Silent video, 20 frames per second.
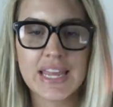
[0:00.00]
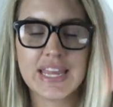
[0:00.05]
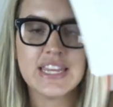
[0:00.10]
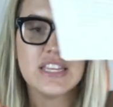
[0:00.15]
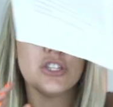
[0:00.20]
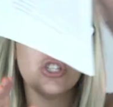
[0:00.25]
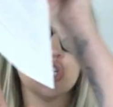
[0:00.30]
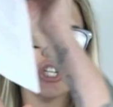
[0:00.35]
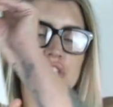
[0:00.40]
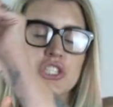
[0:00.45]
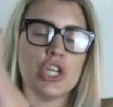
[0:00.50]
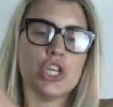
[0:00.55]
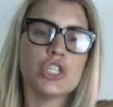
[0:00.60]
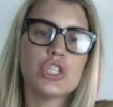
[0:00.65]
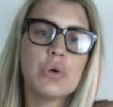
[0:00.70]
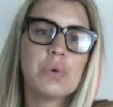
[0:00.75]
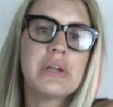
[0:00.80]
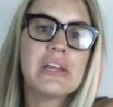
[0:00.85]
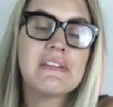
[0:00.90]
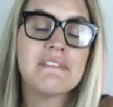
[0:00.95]
He's just
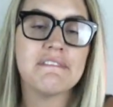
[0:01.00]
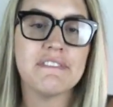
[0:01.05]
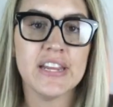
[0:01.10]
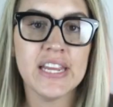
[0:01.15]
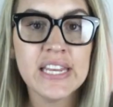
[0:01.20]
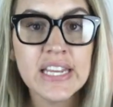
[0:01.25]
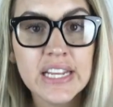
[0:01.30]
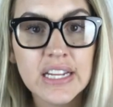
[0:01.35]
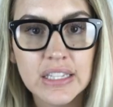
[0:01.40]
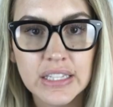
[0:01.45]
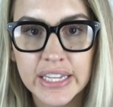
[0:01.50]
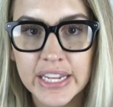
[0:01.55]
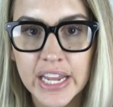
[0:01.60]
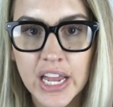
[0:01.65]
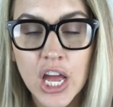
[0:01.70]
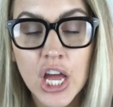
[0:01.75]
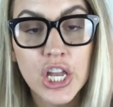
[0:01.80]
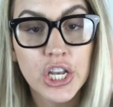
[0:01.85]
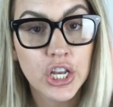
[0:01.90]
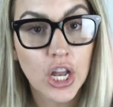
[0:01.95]
so
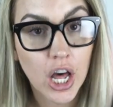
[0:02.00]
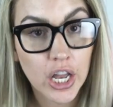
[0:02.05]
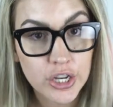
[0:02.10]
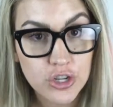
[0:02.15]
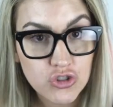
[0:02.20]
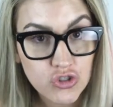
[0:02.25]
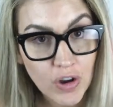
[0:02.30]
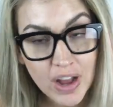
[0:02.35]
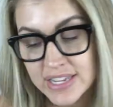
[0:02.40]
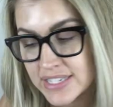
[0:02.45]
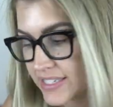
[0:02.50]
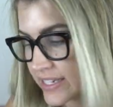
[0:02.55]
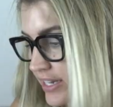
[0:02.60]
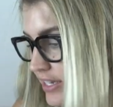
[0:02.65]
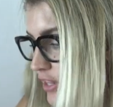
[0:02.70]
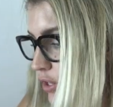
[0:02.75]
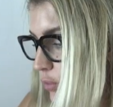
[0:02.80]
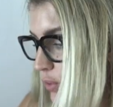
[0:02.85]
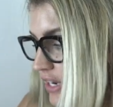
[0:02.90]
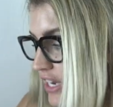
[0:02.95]
conveniently not
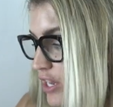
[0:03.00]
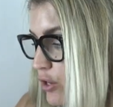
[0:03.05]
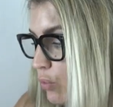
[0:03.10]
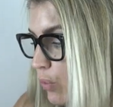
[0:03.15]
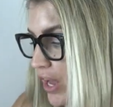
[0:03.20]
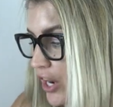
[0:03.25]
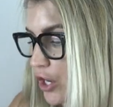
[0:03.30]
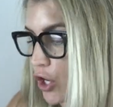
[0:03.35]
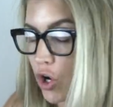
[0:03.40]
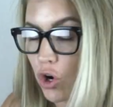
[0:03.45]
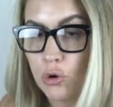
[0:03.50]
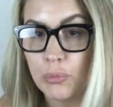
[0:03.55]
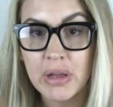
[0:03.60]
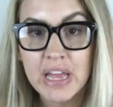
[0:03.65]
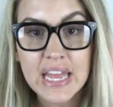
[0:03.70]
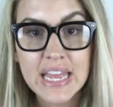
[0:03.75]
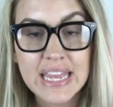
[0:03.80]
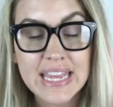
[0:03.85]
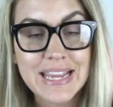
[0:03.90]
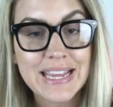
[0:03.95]
addressing that when he went home,
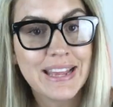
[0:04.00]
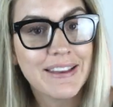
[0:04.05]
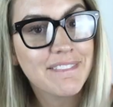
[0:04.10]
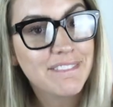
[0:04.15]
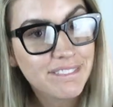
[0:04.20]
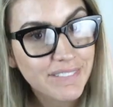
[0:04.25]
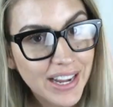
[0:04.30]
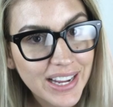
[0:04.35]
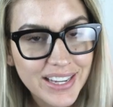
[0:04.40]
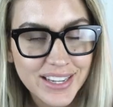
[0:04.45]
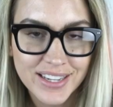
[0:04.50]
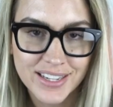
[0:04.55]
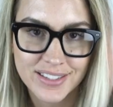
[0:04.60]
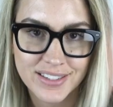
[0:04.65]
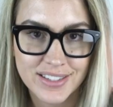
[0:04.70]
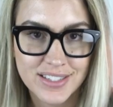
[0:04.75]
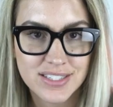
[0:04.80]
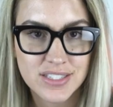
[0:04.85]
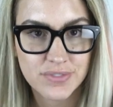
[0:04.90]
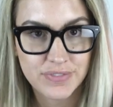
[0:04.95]
he confided
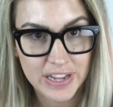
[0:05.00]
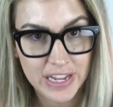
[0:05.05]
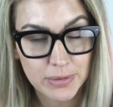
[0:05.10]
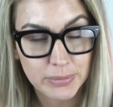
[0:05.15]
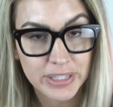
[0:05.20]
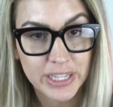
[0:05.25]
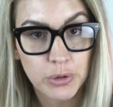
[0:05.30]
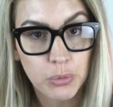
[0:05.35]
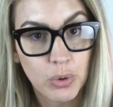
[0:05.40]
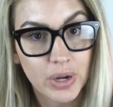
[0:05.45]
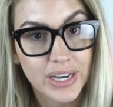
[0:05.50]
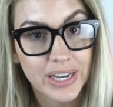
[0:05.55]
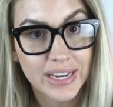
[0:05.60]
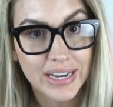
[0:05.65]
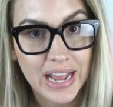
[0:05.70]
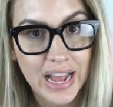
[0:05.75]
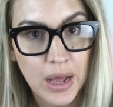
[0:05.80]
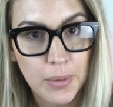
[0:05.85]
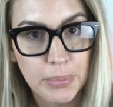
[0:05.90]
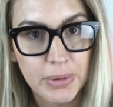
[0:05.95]
in his family what
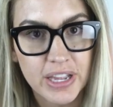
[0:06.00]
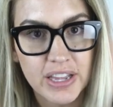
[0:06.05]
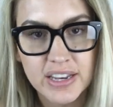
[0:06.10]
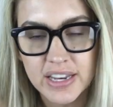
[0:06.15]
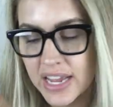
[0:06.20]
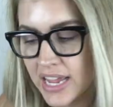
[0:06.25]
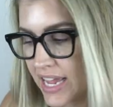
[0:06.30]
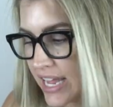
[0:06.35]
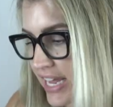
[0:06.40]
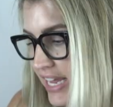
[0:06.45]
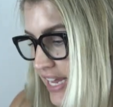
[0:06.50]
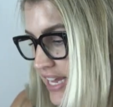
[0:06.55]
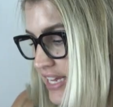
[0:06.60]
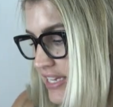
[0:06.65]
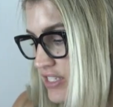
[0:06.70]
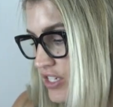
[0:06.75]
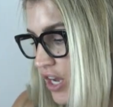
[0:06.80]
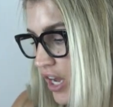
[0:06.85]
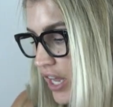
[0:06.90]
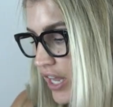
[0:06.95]
had happened.
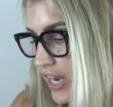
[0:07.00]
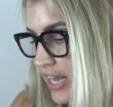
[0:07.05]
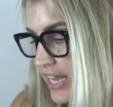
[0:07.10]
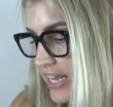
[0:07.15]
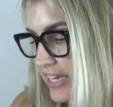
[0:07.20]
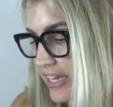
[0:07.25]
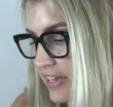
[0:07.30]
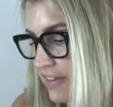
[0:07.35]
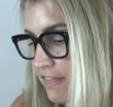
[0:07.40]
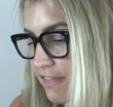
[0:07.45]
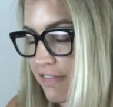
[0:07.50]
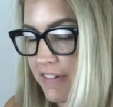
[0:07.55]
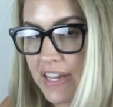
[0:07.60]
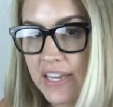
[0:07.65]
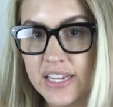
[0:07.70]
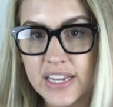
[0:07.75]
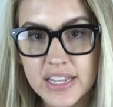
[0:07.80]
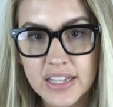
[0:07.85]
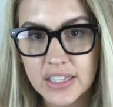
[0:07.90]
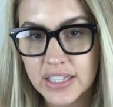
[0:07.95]
He's not
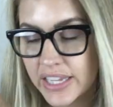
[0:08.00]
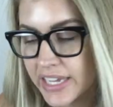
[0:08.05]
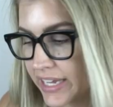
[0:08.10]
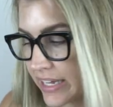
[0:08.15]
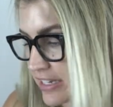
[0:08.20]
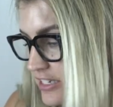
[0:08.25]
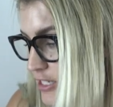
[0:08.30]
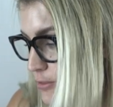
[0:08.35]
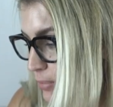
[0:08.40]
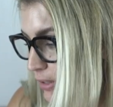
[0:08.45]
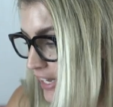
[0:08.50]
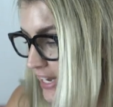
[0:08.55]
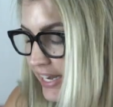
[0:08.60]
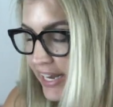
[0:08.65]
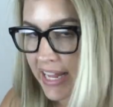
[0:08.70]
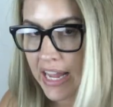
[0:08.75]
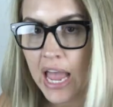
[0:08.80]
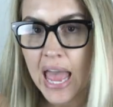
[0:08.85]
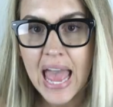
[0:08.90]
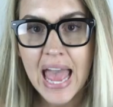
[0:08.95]
conveniently
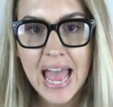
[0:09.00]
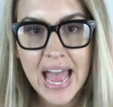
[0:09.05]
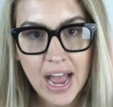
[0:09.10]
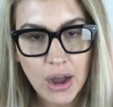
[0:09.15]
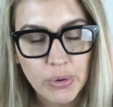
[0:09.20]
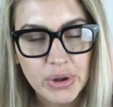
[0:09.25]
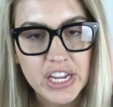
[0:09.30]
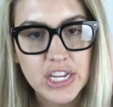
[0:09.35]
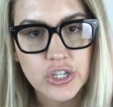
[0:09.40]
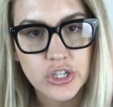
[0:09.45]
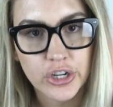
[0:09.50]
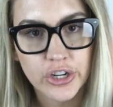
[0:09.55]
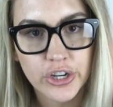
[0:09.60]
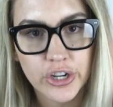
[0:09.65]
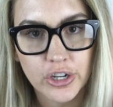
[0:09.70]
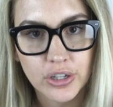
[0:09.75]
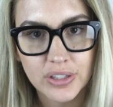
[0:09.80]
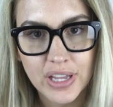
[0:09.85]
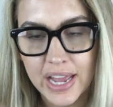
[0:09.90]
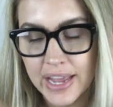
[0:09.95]
explaining how he took
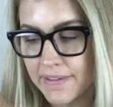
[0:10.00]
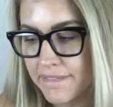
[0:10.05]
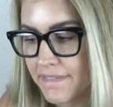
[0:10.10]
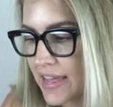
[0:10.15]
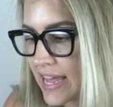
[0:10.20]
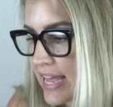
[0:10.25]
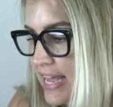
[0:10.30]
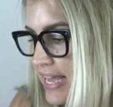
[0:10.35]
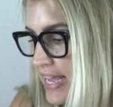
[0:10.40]
her life.